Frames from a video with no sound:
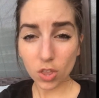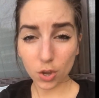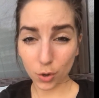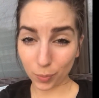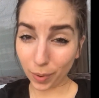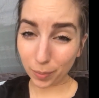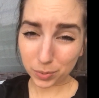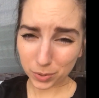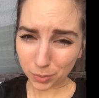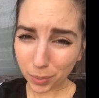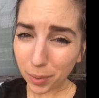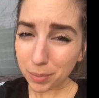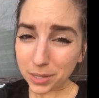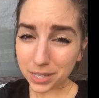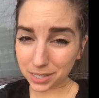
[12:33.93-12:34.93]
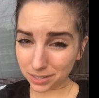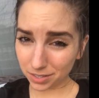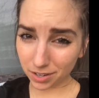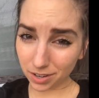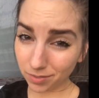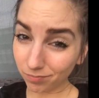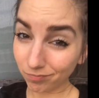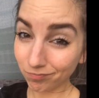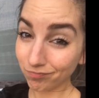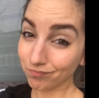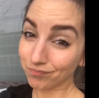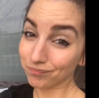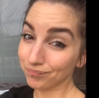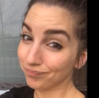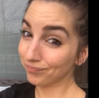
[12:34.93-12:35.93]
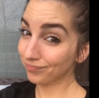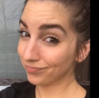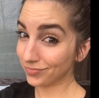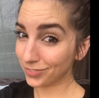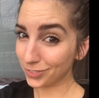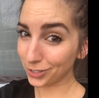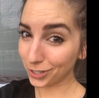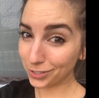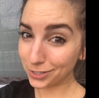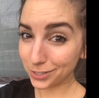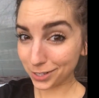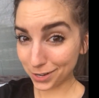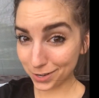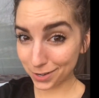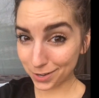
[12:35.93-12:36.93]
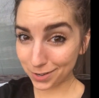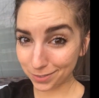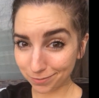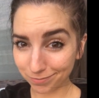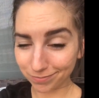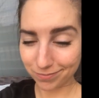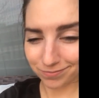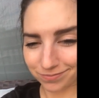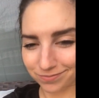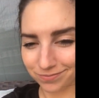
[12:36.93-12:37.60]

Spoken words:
your preps are probably easier. Just saying.